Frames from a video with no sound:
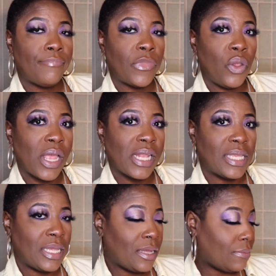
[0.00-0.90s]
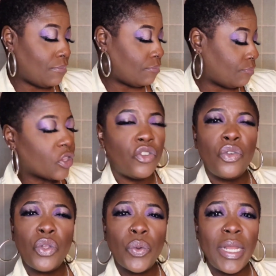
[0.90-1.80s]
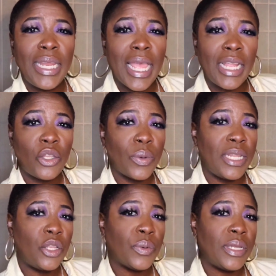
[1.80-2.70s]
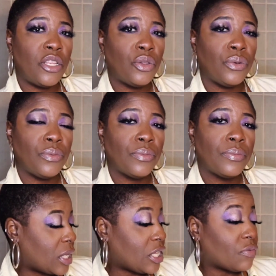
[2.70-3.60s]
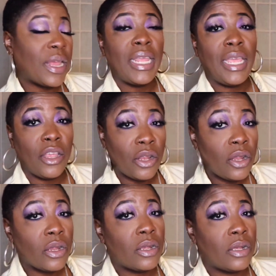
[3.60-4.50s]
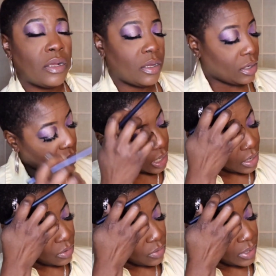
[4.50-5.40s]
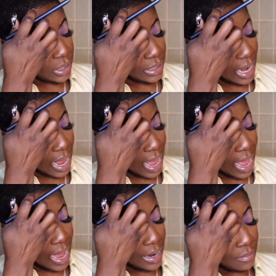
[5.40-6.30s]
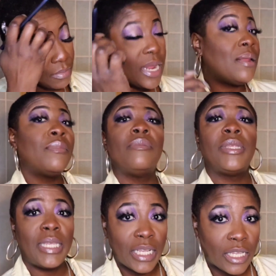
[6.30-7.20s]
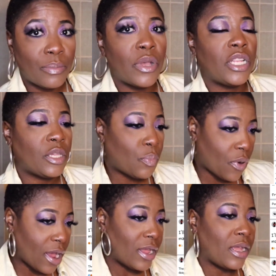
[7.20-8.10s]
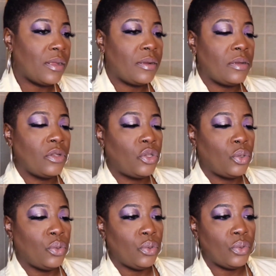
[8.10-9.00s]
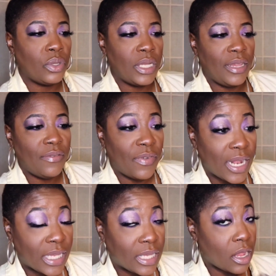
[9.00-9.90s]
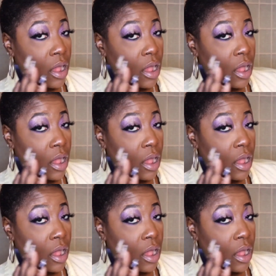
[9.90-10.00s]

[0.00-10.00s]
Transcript: you can see it, June 29th, 2022. This right here was at minimum 6 months prior to the events